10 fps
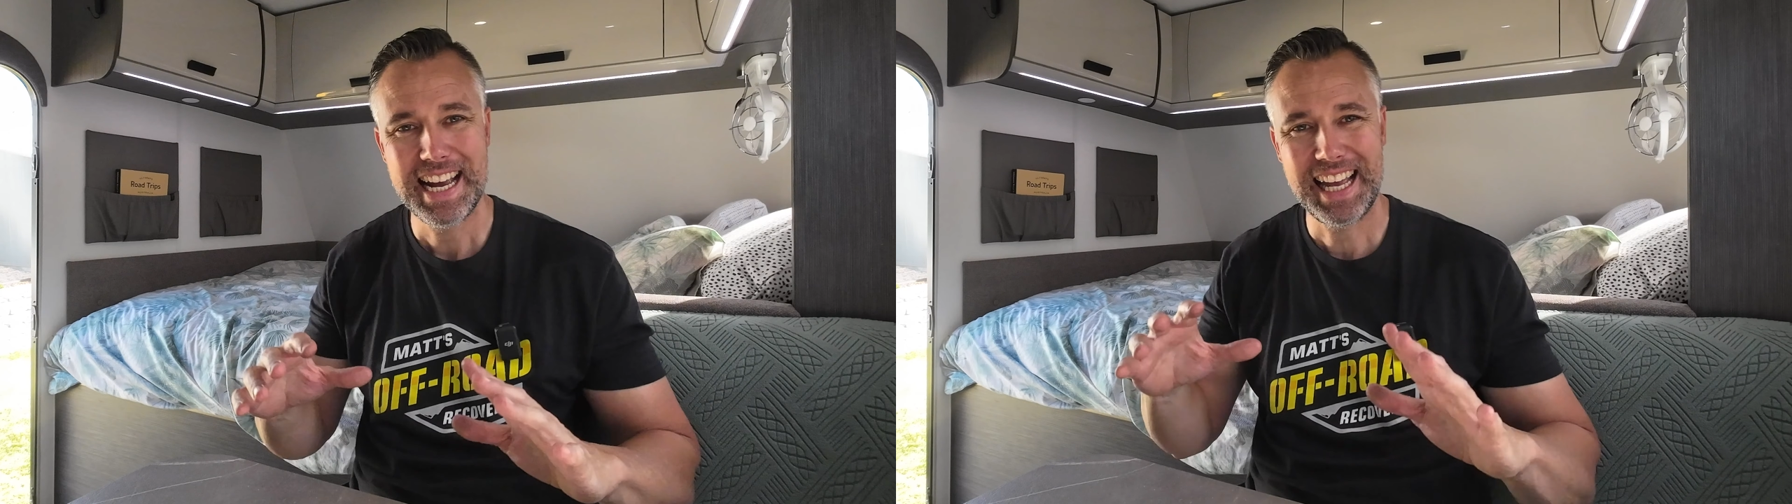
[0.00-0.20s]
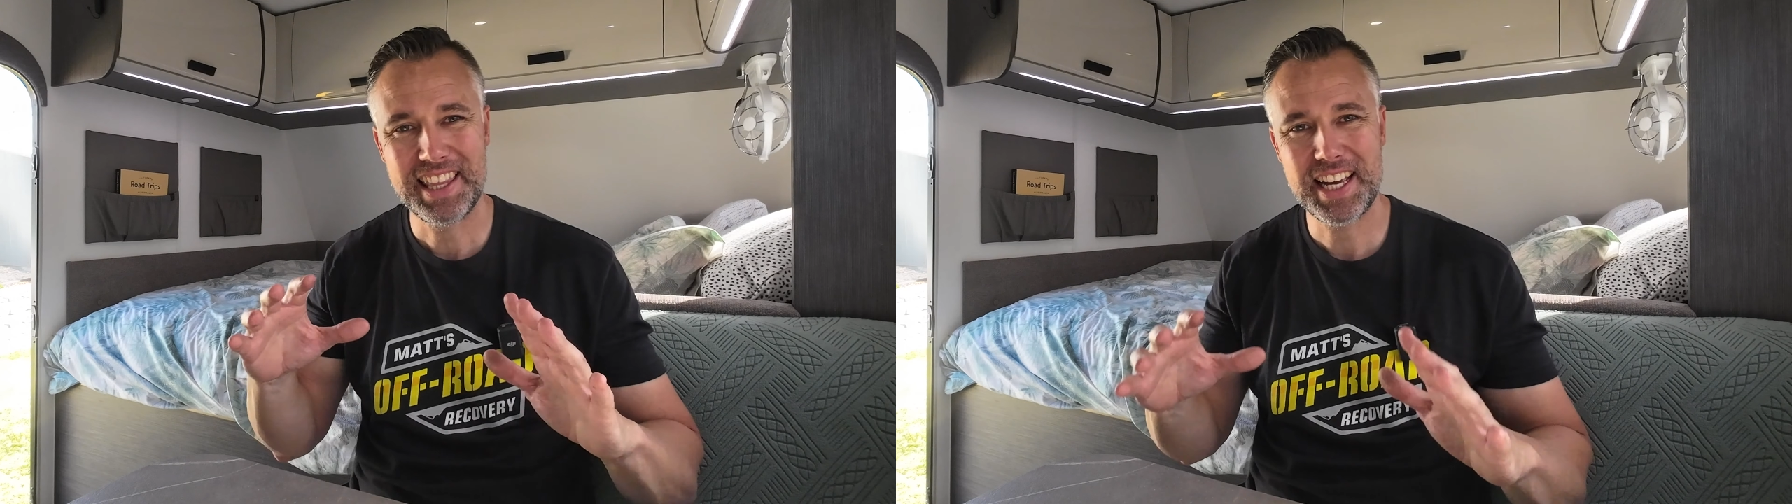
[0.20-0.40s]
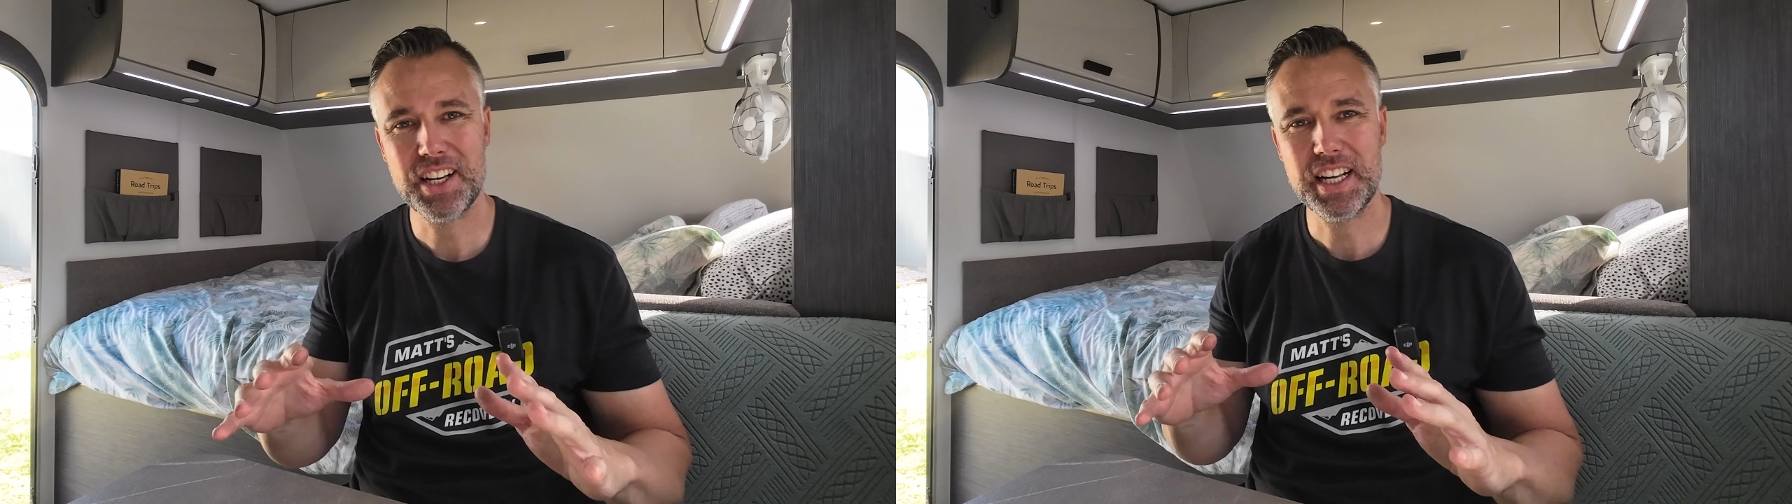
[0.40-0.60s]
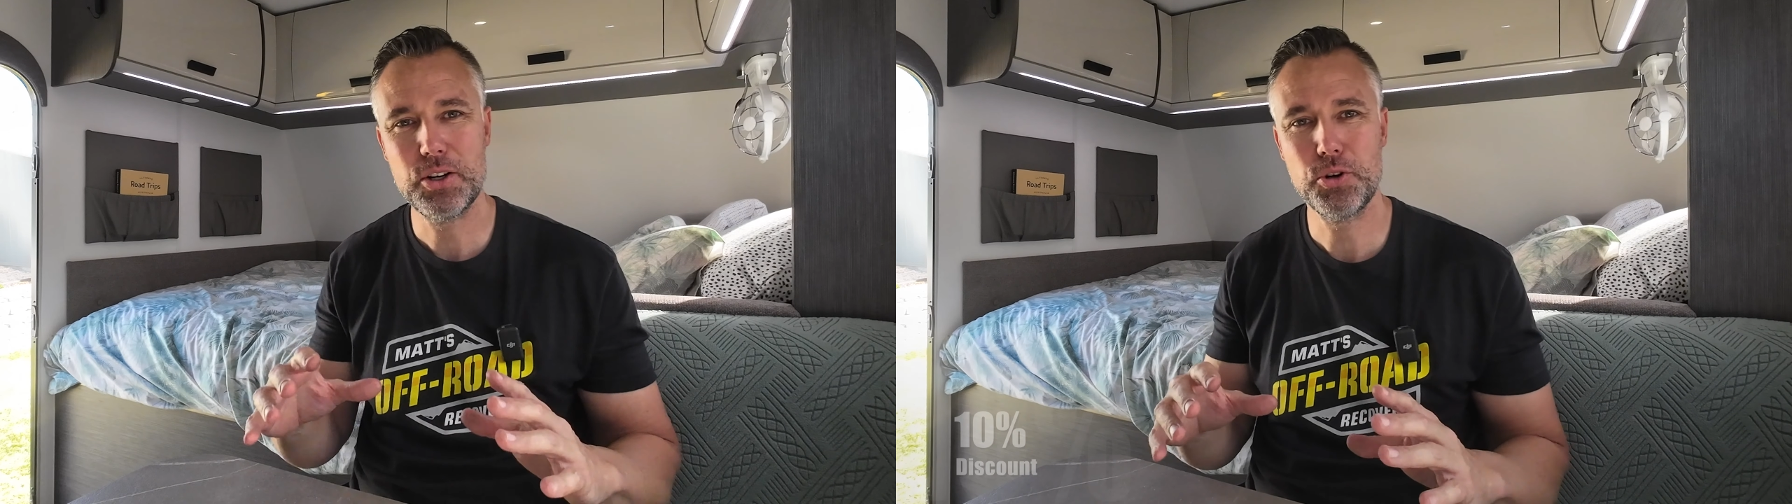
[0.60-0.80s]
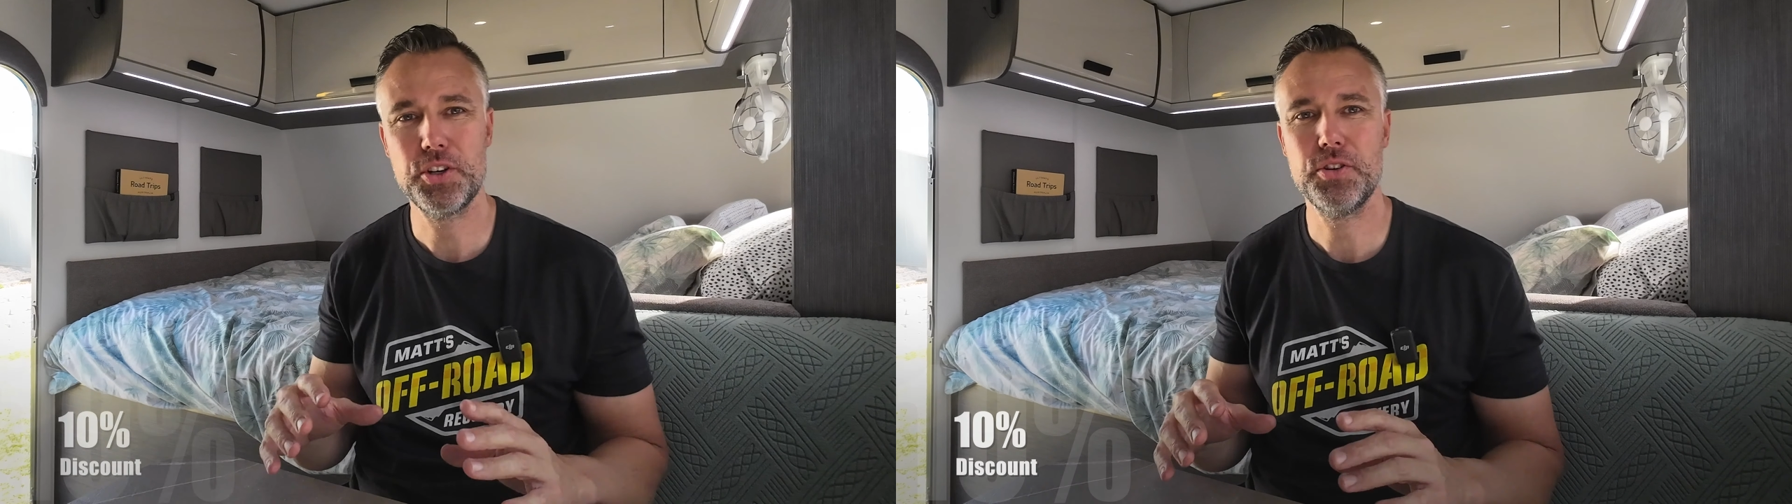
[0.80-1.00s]
and they're going to
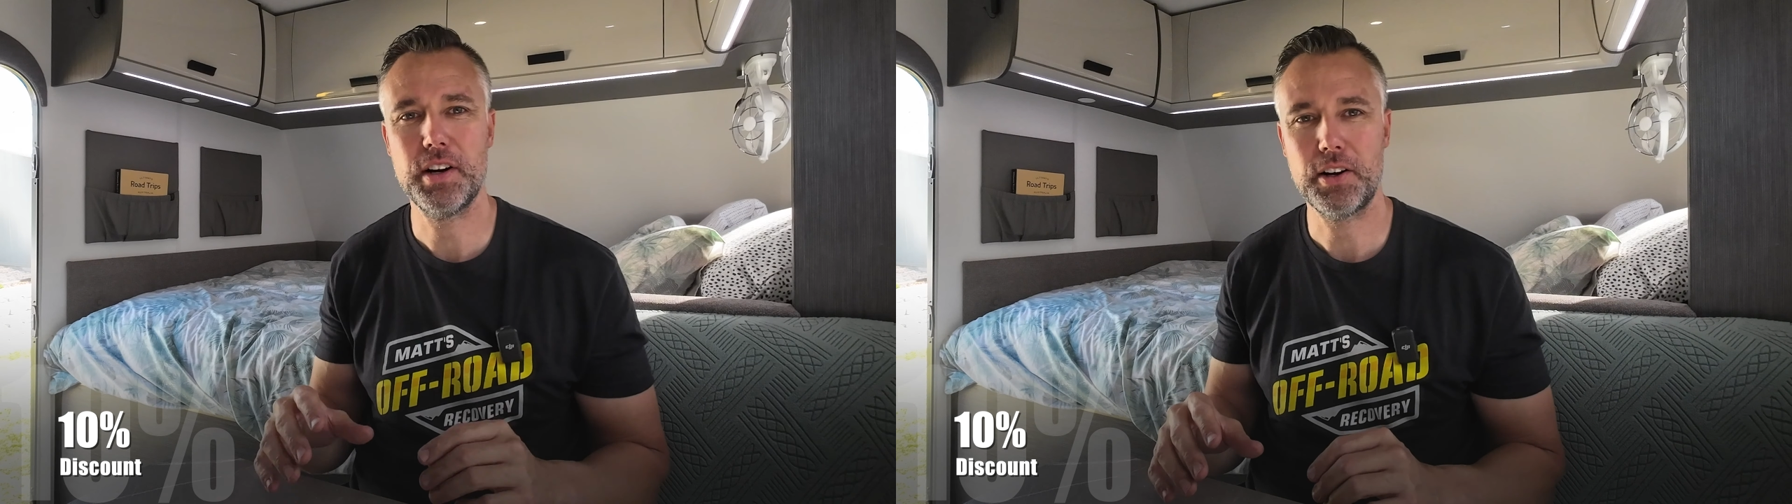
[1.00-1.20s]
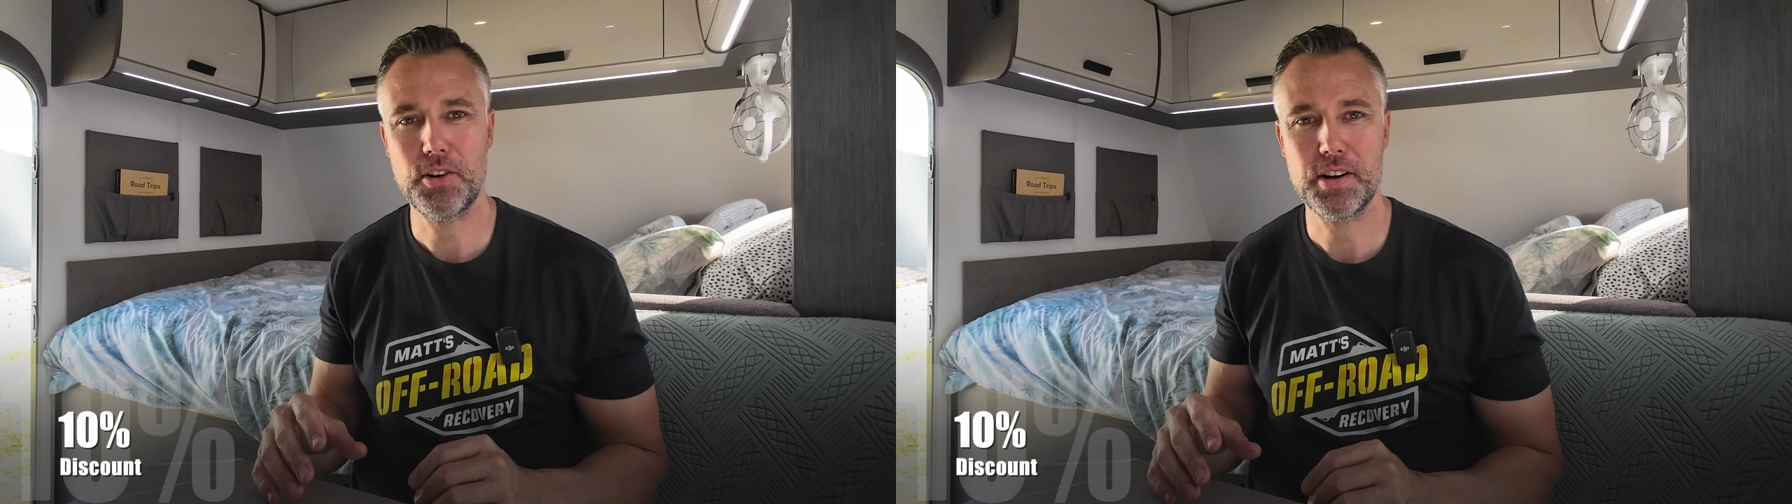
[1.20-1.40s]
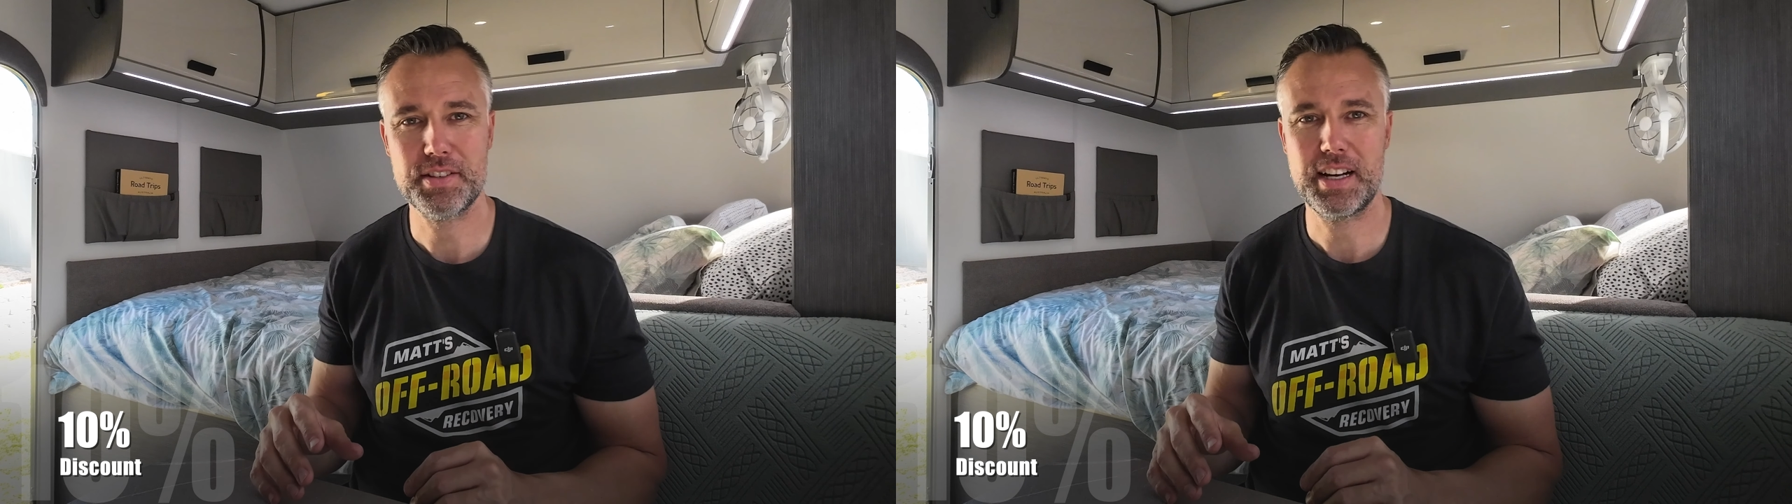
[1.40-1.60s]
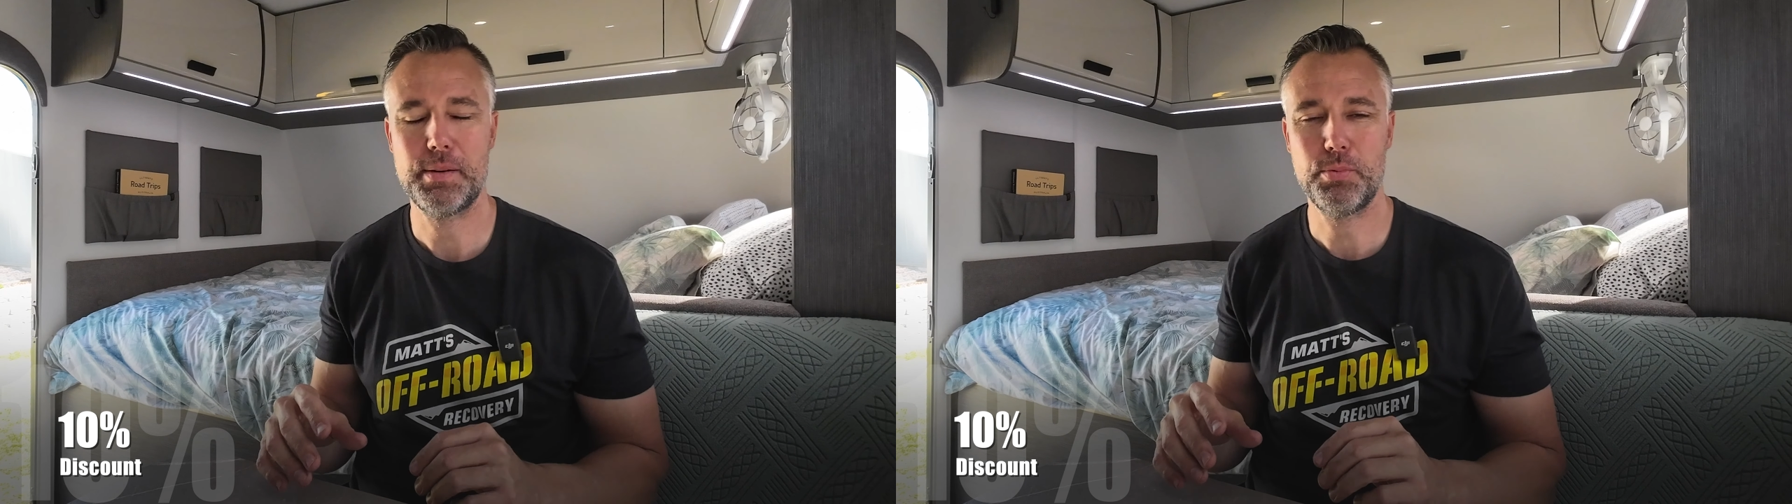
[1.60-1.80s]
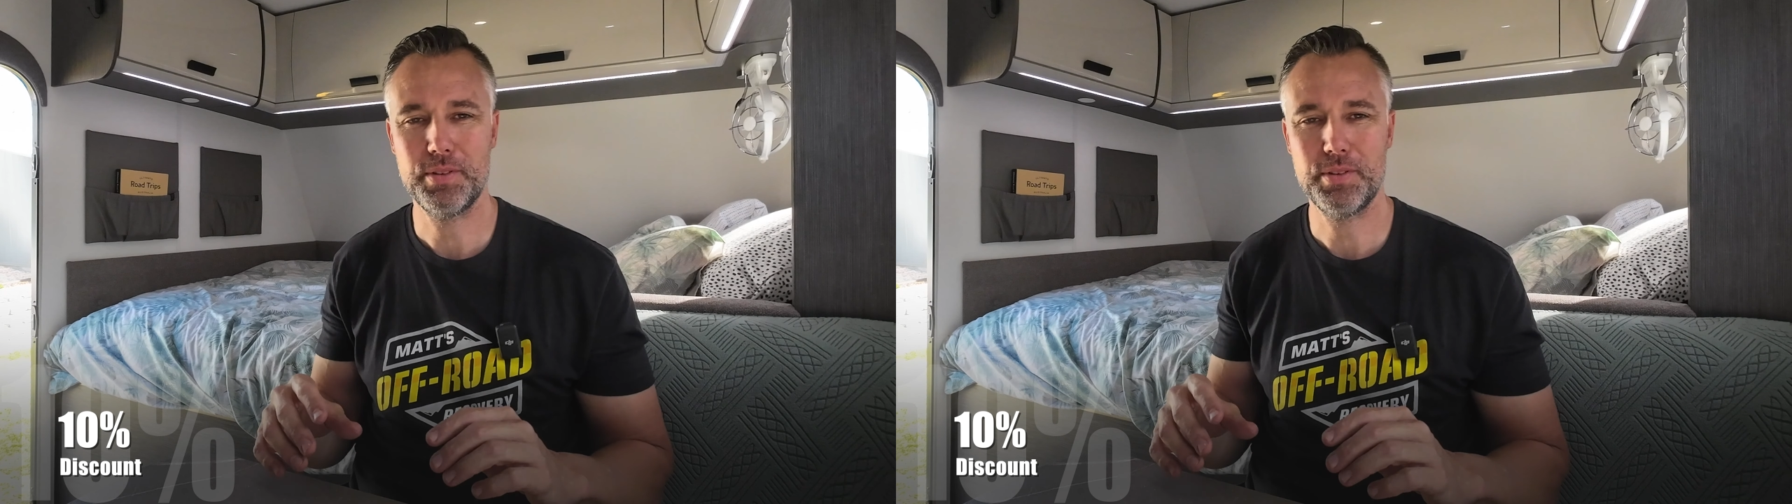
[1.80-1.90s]
hook you guys up